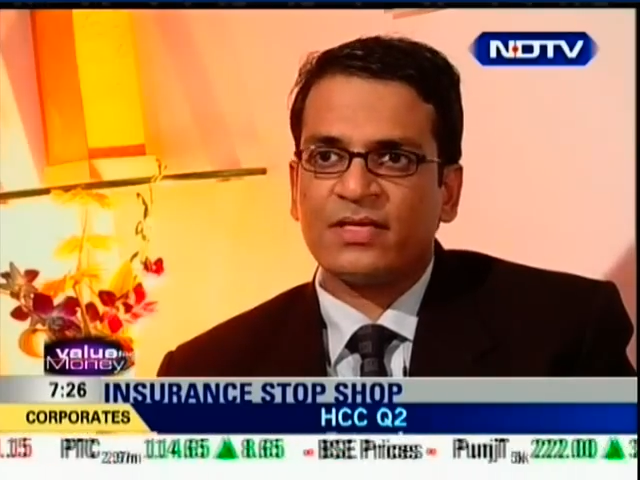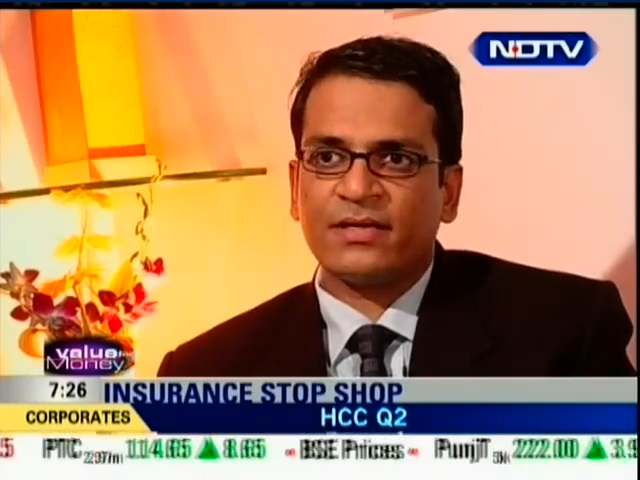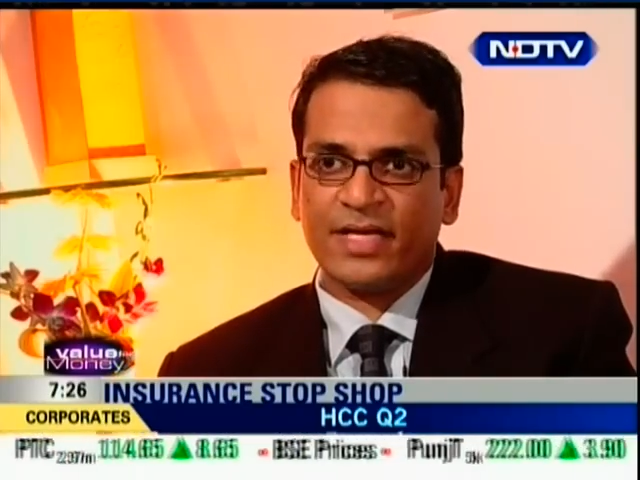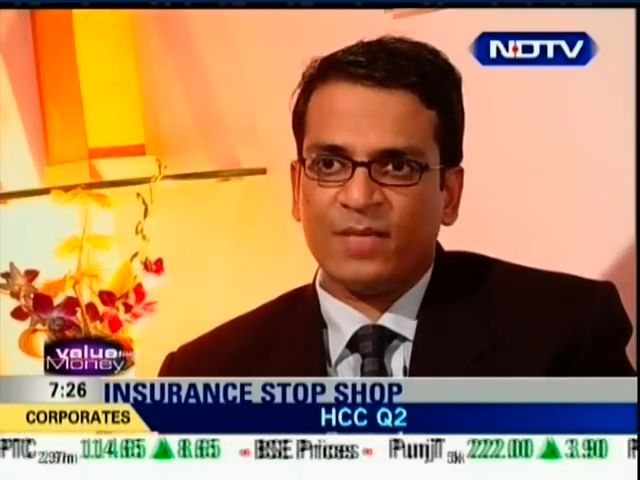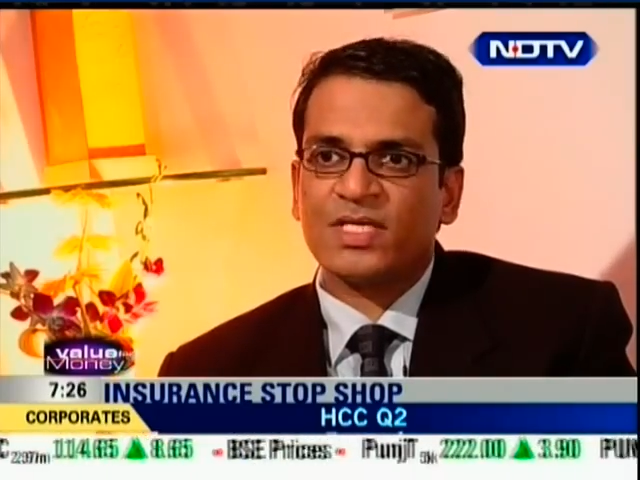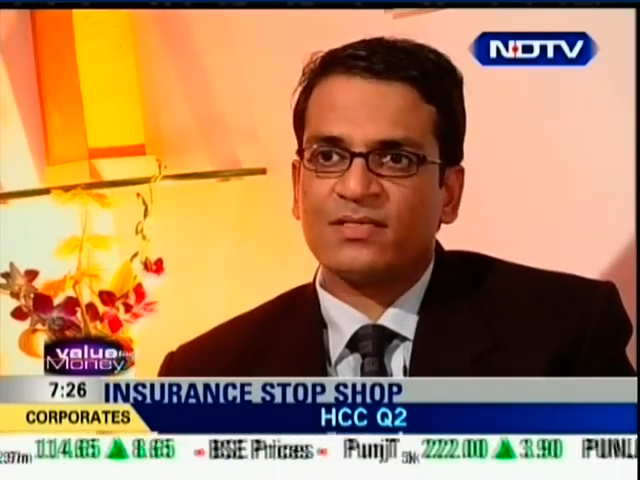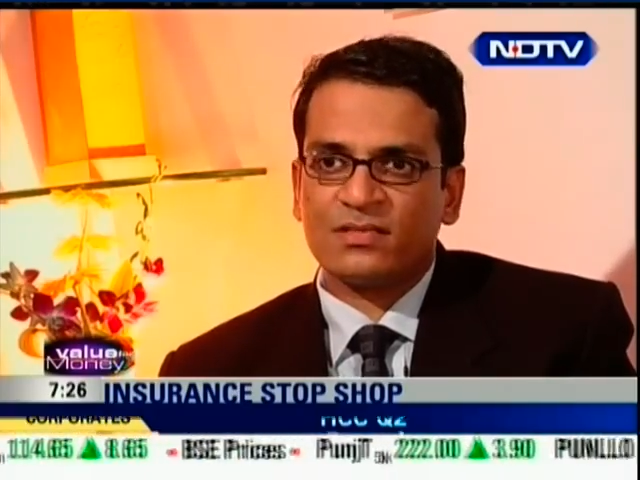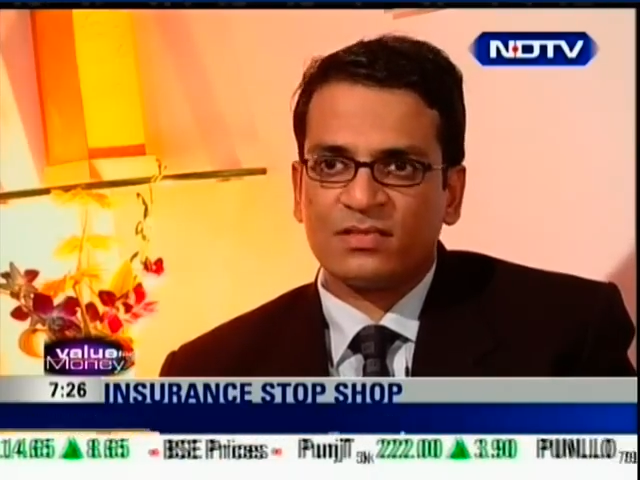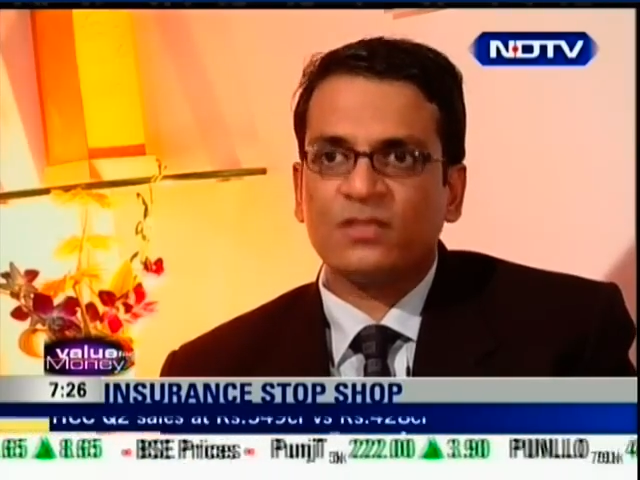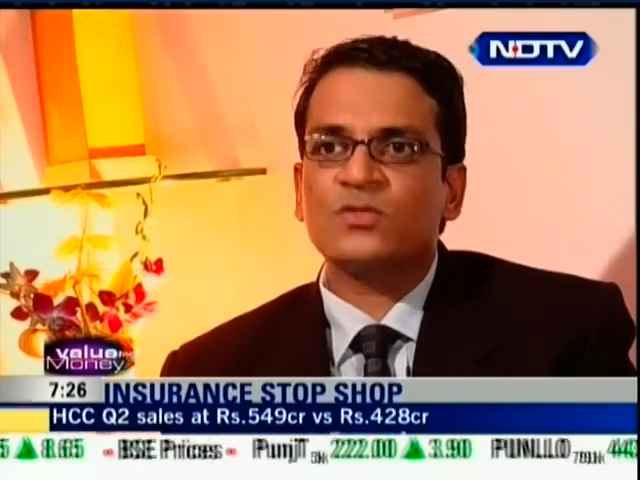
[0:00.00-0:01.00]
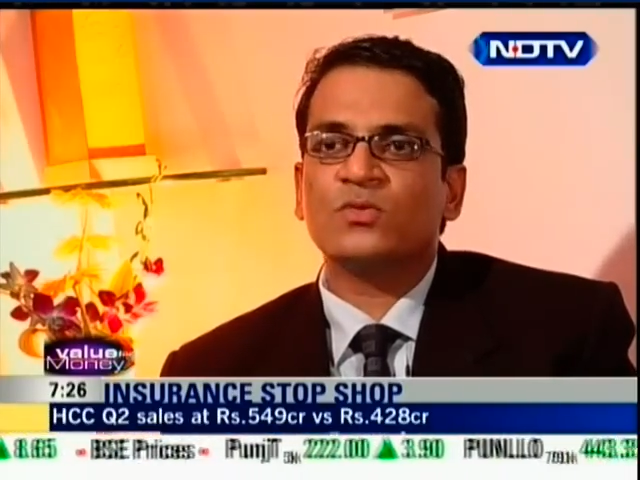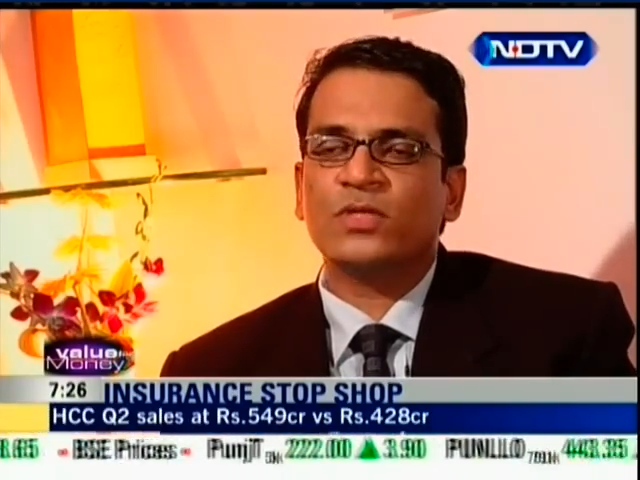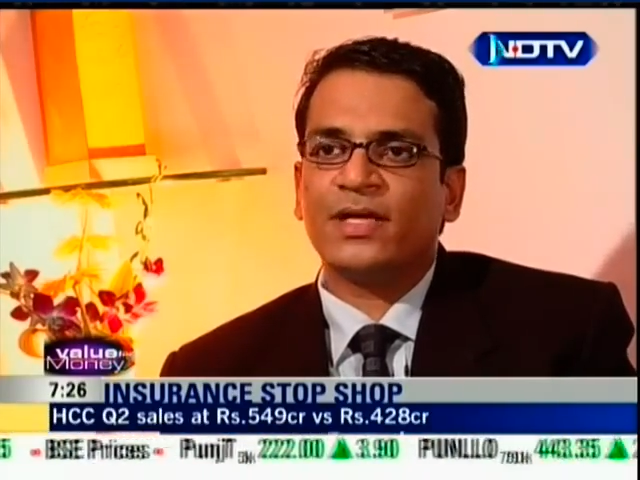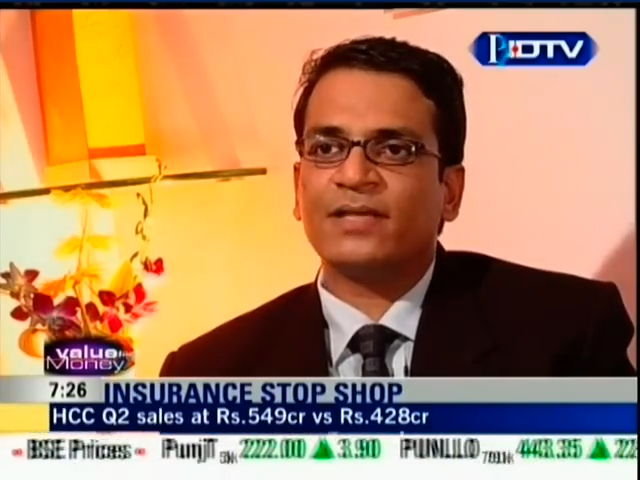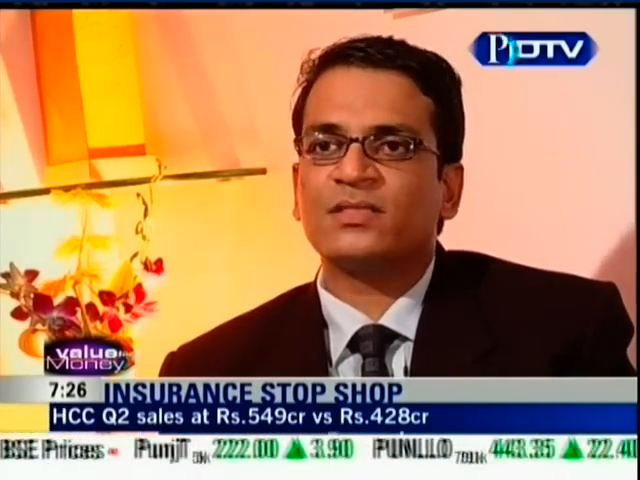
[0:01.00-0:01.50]
and claims assistance to
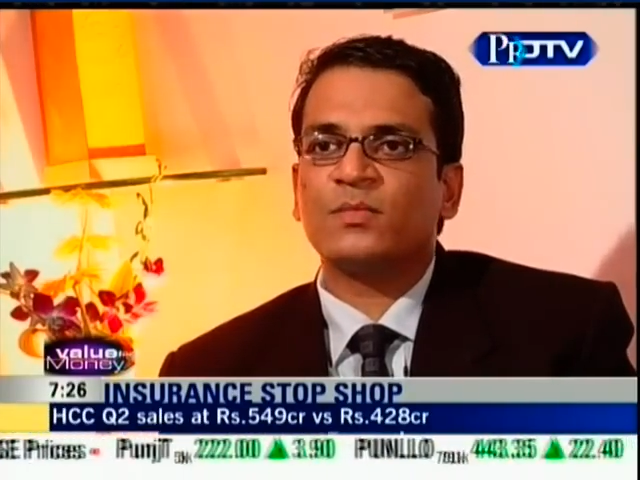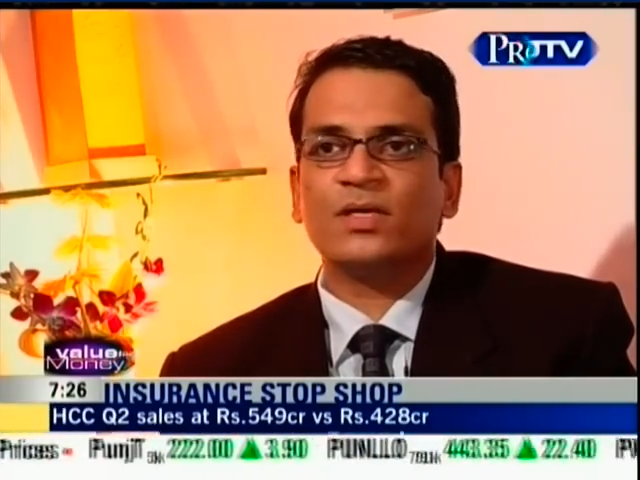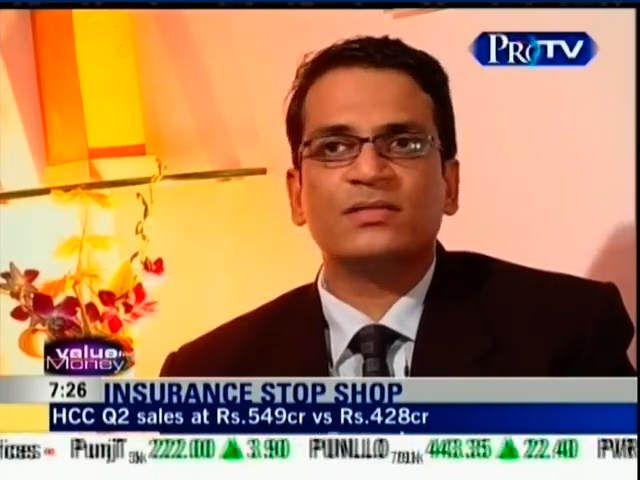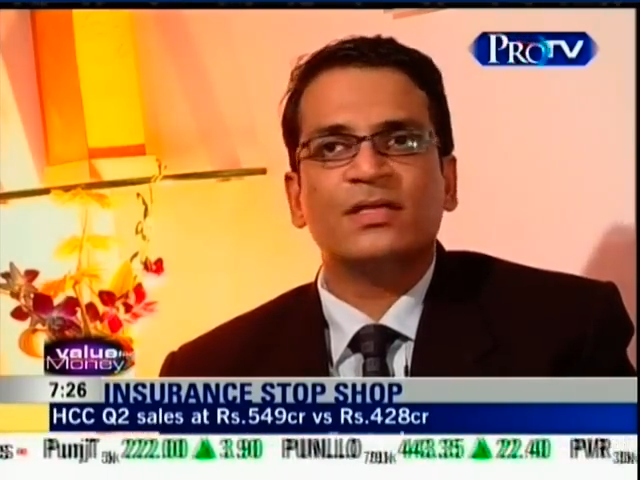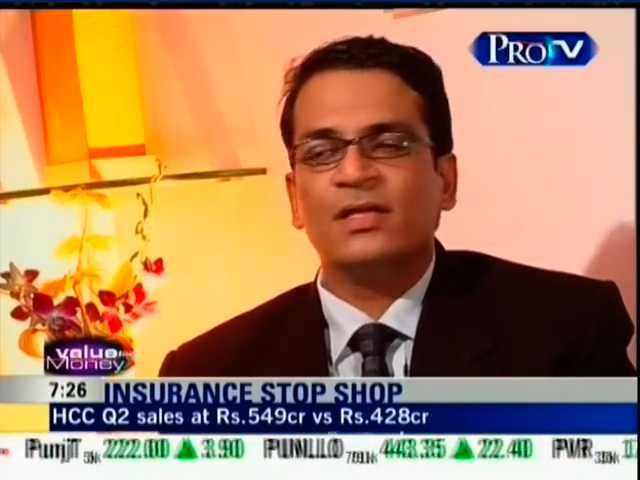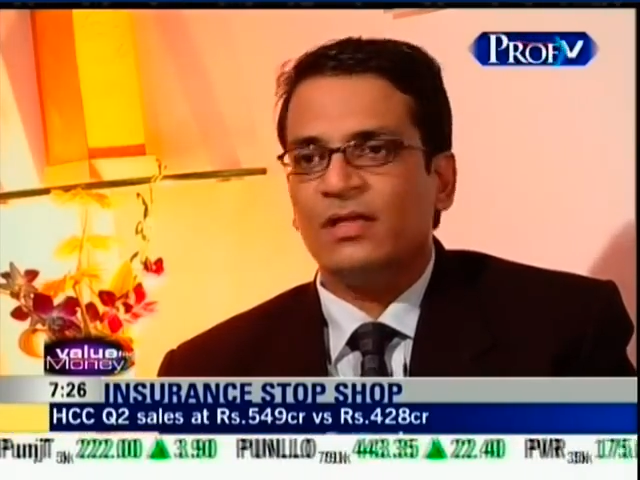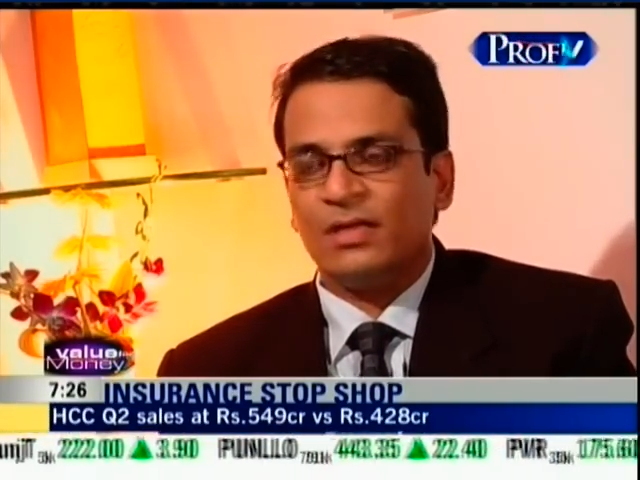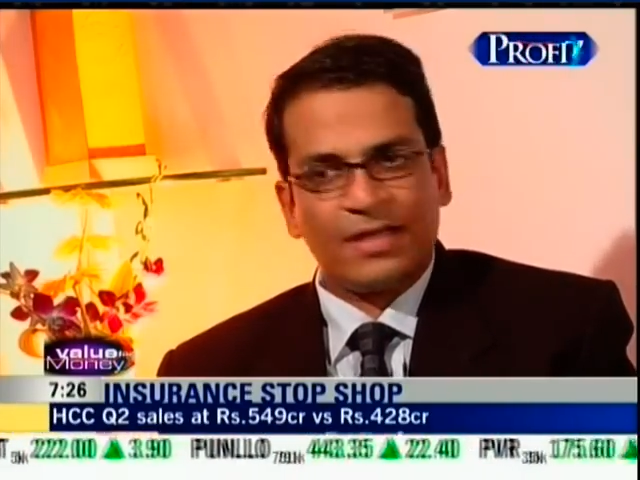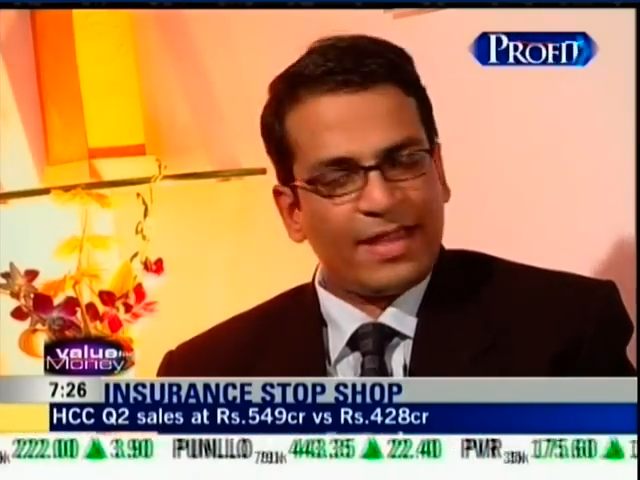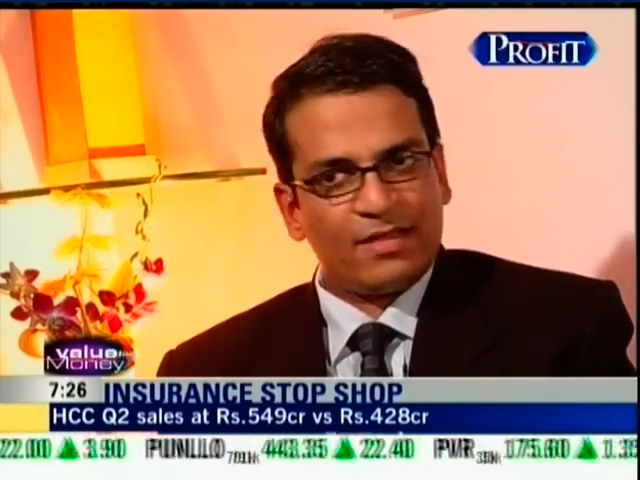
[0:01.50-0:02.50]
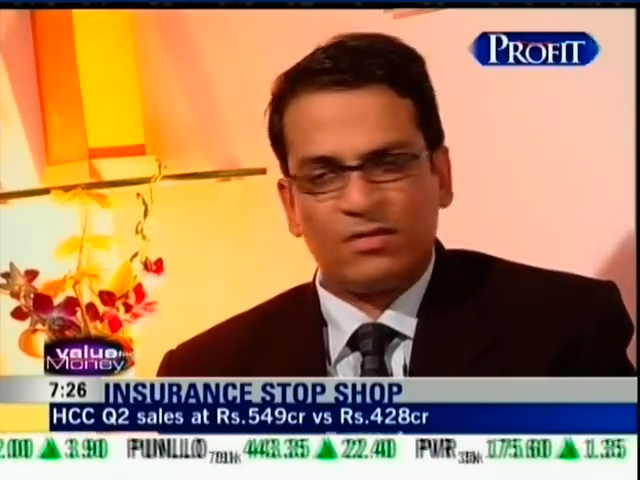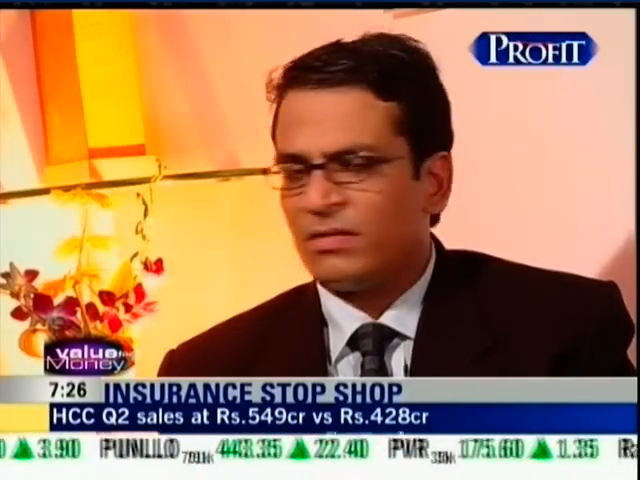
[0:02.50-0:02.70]
the customers like